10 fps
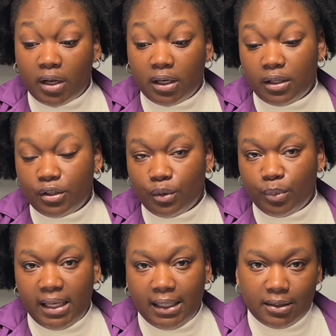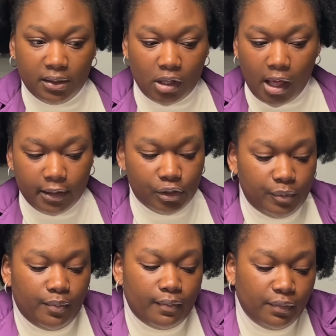product that you're planning to launch.
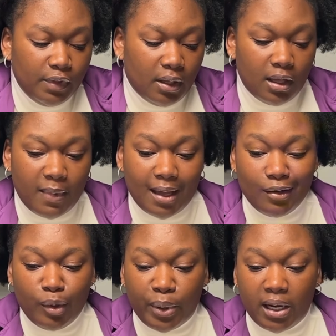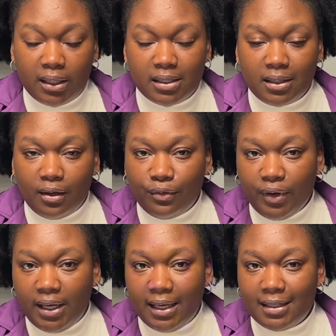I know product
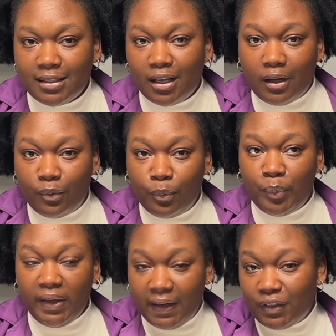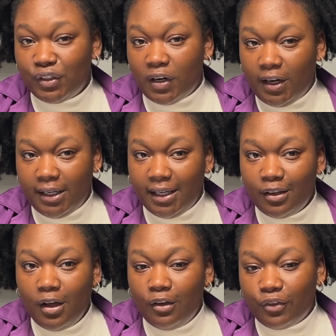discovery is a big
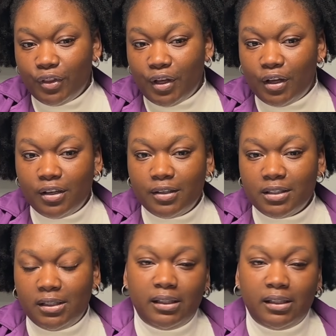journey for those,